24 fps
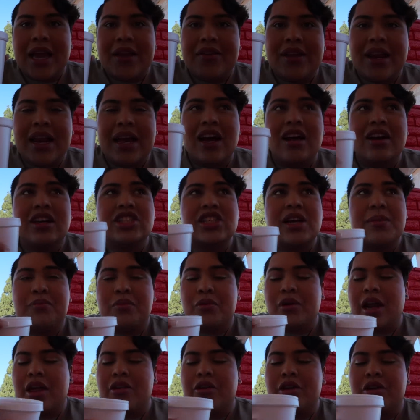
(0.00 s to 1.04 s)
And then I got a
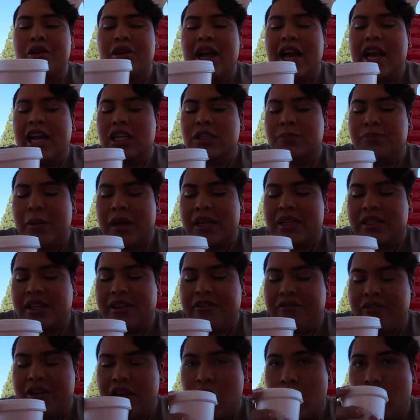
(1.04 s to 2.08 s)
champurrado, you guys, by
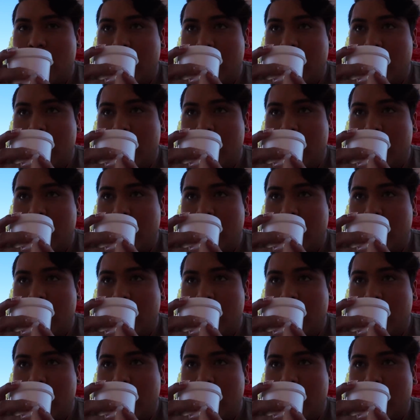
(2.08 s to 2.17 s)
este frio.